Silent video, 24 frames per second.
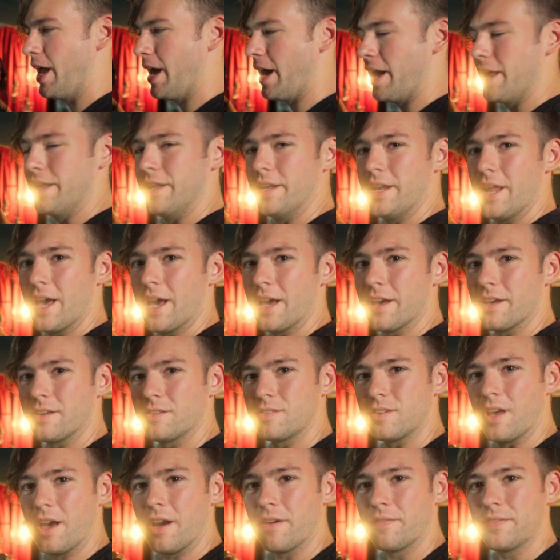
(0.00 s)
and it
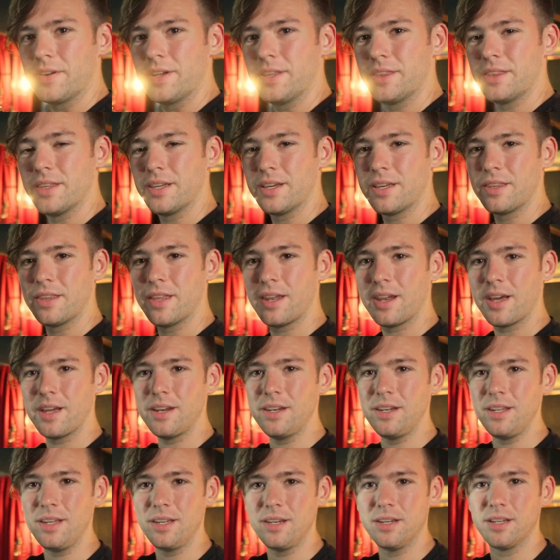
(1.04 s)
has everything that I
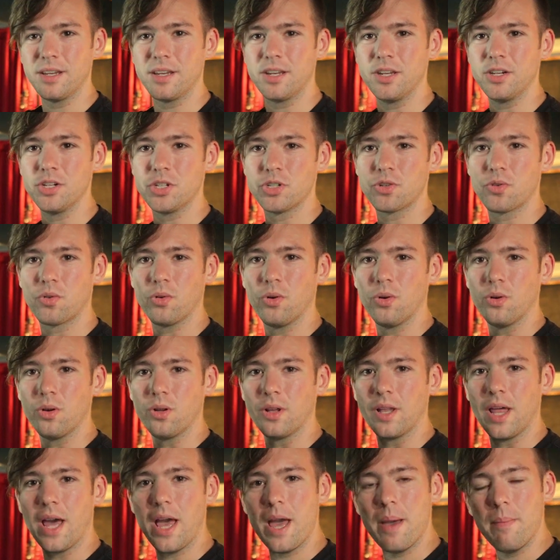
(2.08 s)
need to
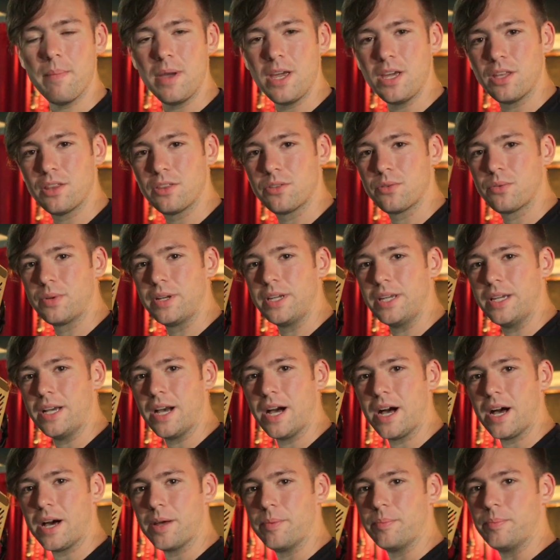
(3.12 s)
control MA3
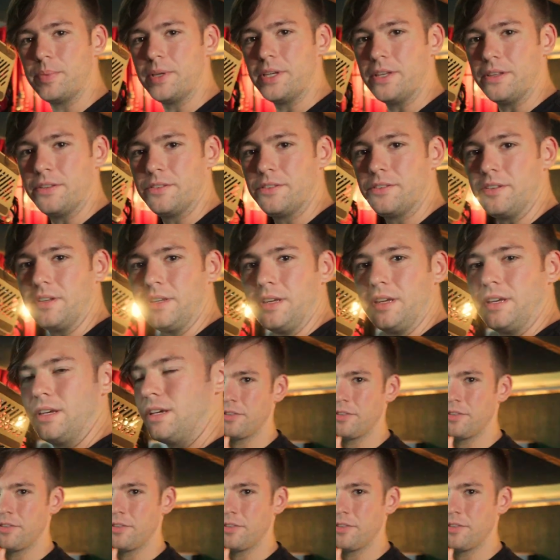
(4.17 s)
OnPC.